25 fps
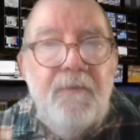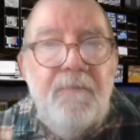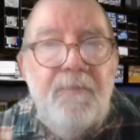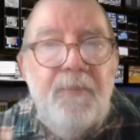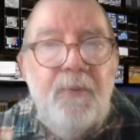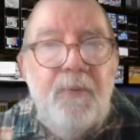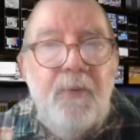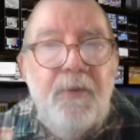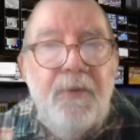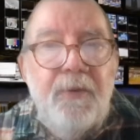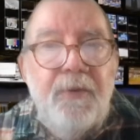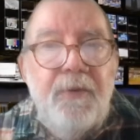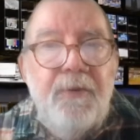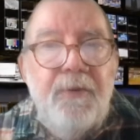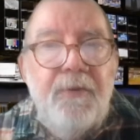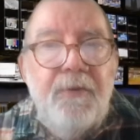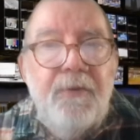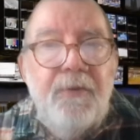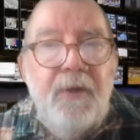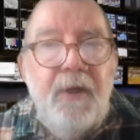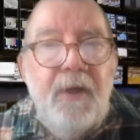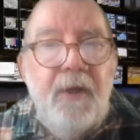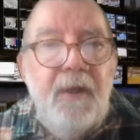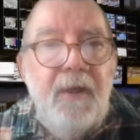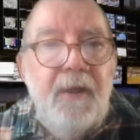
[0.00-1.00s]
of ports
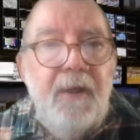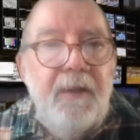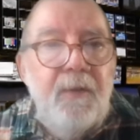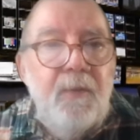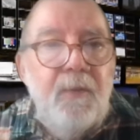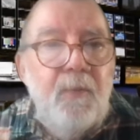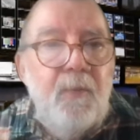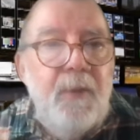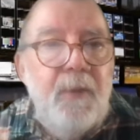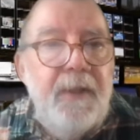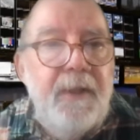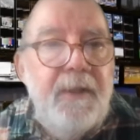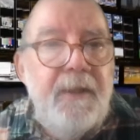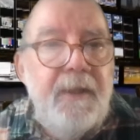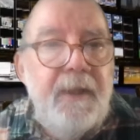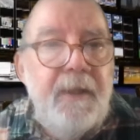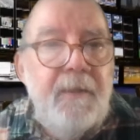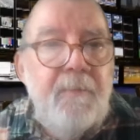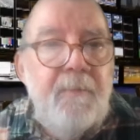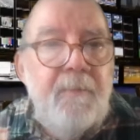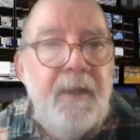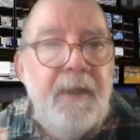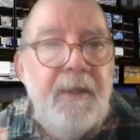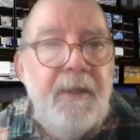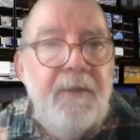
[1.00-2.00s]
throttling wheat
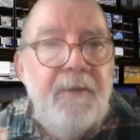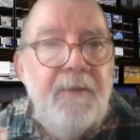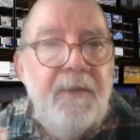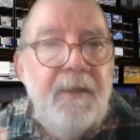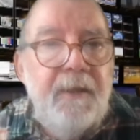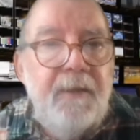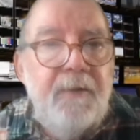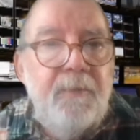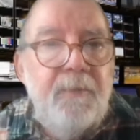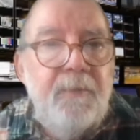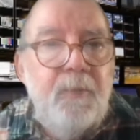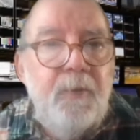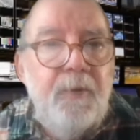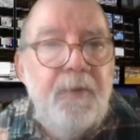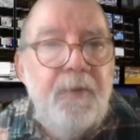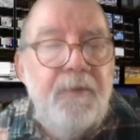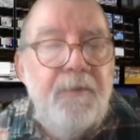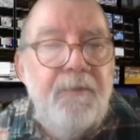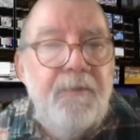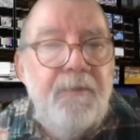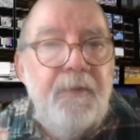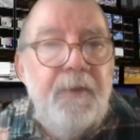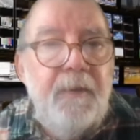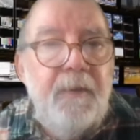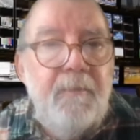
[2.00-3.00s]
and maize exports
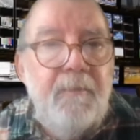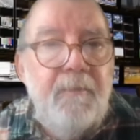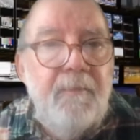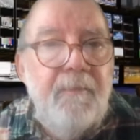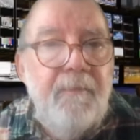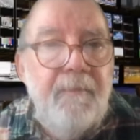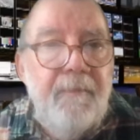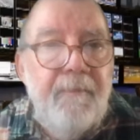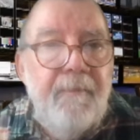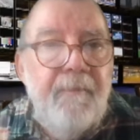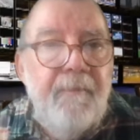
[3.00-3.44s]
from